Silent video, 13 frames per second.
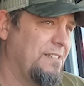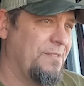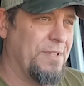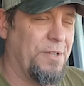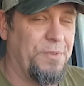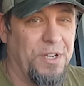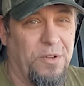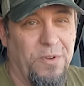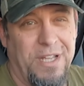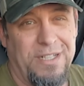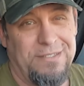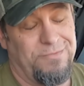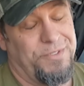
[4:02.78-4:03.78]
I'm like, well, you know
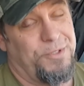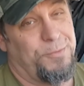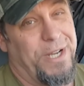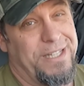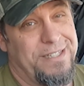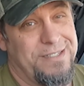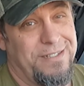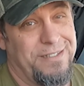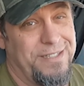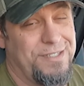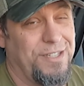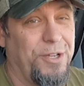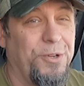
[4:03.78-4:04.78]
what? With the rate that's
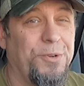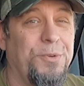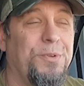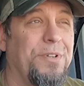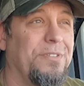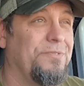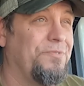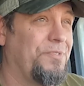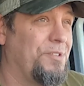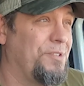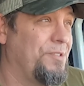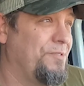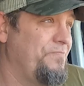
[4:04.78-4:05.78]
on this load
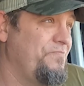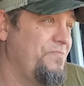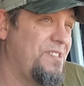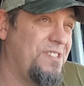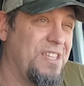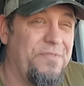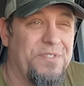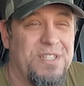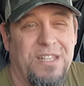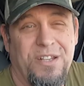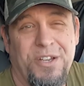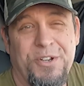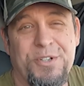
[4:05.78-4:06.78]
for
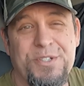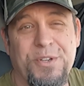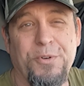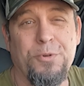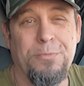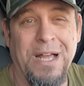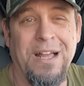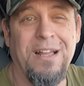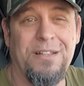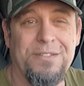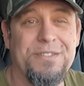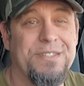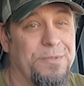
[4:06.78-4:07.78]
1,700 total
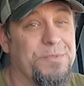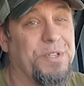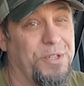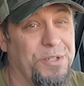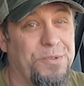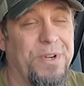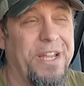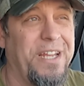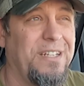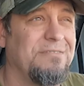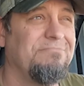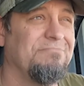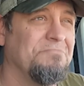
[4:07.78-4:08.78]
miles, it was a good
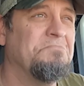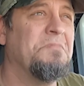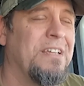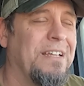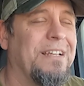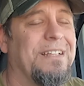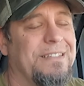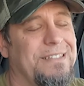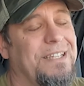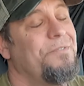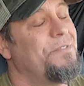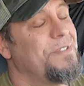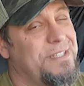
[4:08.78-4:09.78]
rate. I
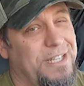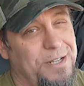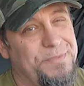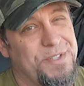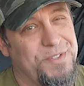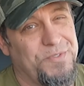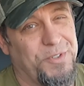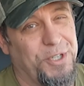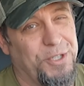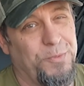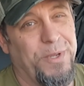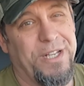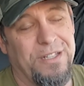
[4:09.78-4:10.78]
definitely set up this for a
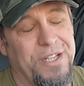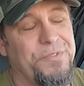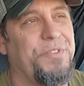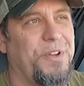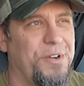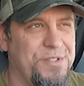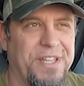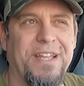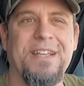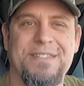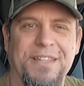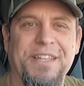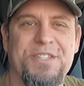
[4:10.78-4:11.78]
good week, deliver
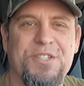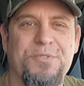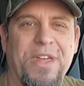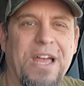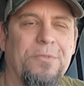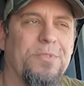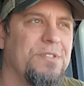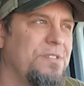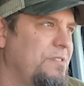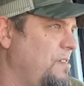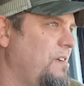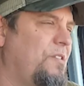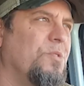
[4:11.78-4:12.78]
Thursday. I said, let's do that one.
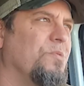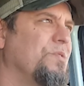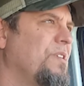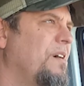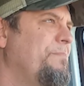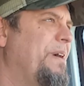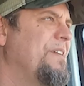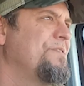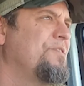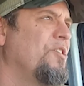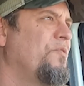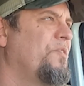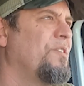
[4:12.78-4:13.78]
She said, oh, cool. So I
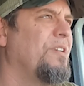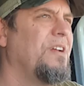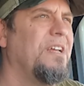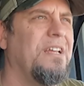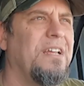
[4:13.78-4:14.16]
bounced over.